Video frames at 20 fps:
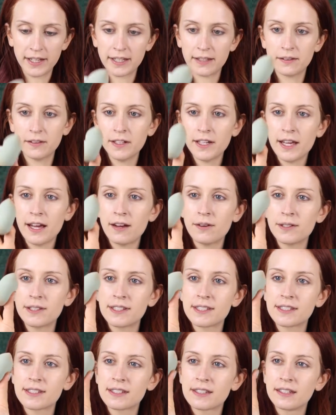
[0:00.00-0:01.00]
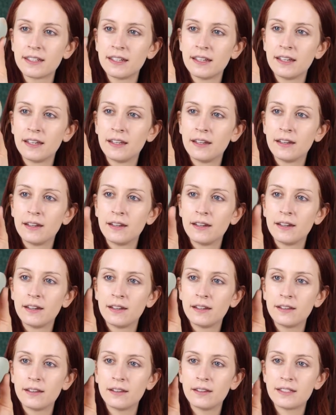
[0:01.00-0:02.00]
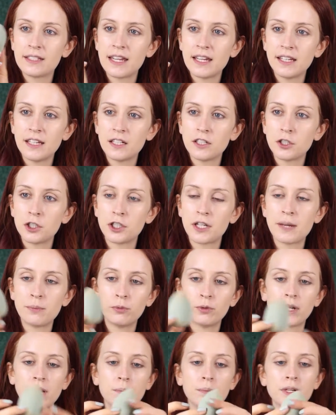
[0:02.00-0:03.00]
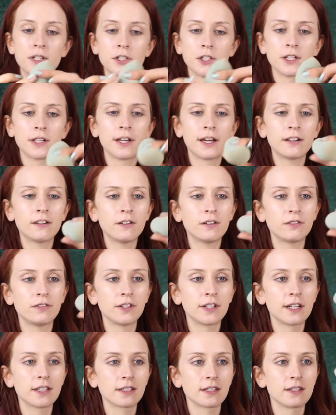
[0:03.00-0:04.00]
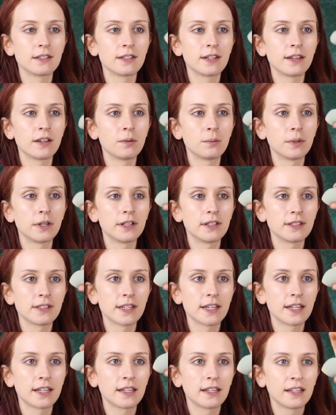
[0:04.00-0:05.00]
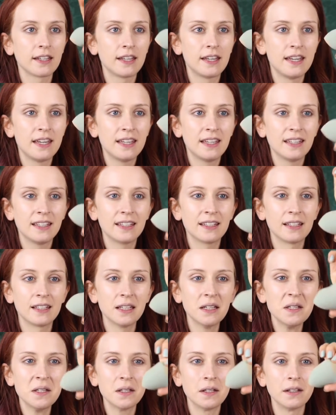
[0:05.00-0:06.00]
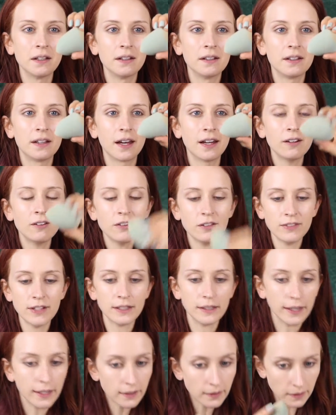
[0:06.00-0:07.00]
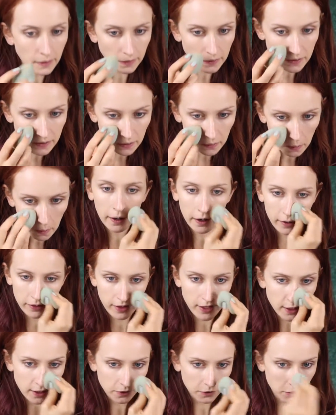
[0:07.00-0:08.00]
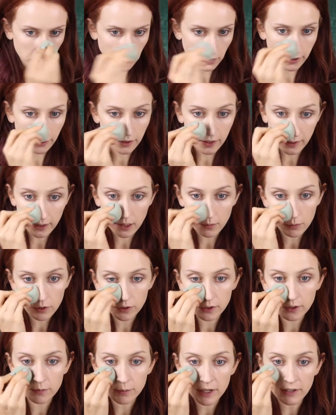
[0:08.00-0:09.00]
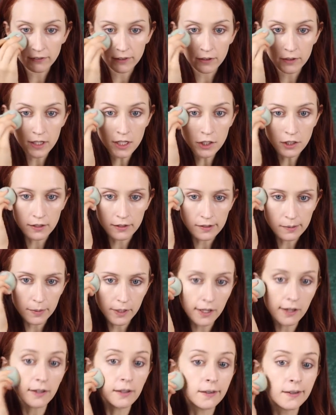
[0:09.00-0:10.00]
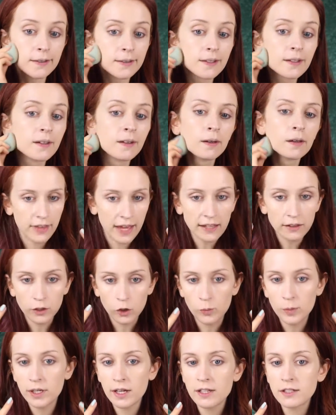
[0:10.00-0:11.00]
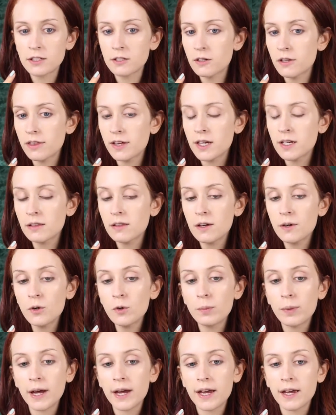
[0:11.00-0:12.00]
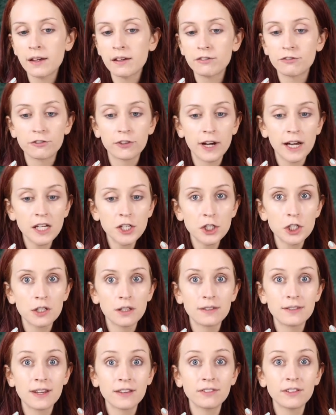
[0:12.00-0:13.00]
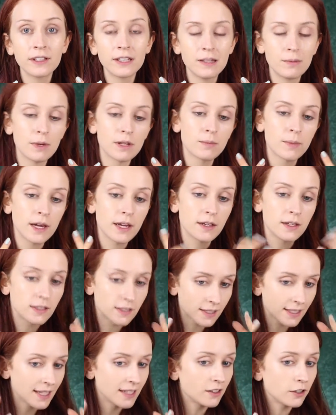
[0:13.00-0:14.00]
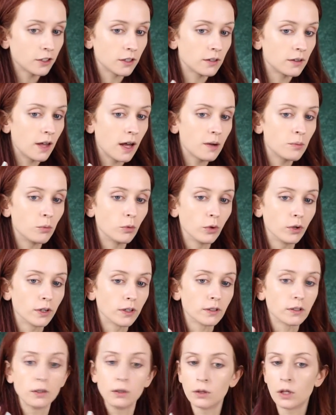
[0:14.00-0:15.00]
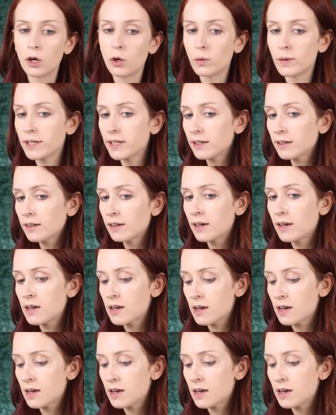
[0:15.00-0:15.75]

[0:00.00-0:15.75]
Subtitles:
Like, look at how it's taking shape when I pinch it. I don't know if you guys can tell, but it's like, ugh. I don't know if I like this. I think it's just soaking up most of my foundation, to be honest. That luminizer thing, though, by Fresh, definitely made my skin look a lot more glowy.